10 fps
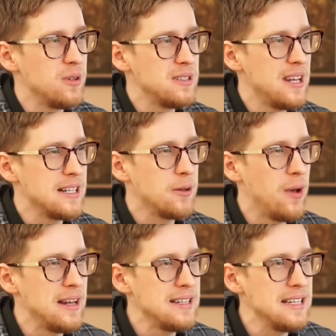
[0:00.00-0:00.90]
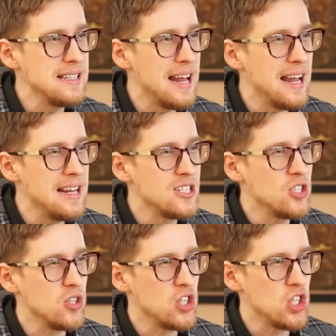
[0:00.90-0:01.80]
will take 20 days
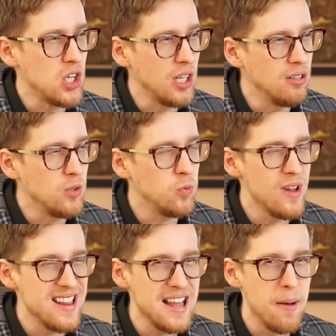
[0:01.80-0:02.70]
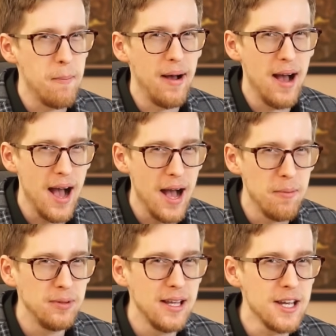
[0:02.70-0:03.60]
to share it with the
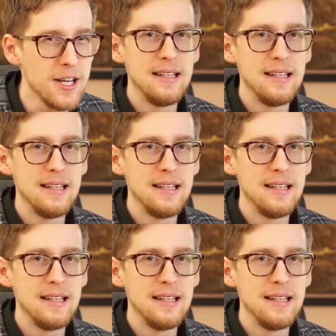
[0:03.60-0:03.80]
public?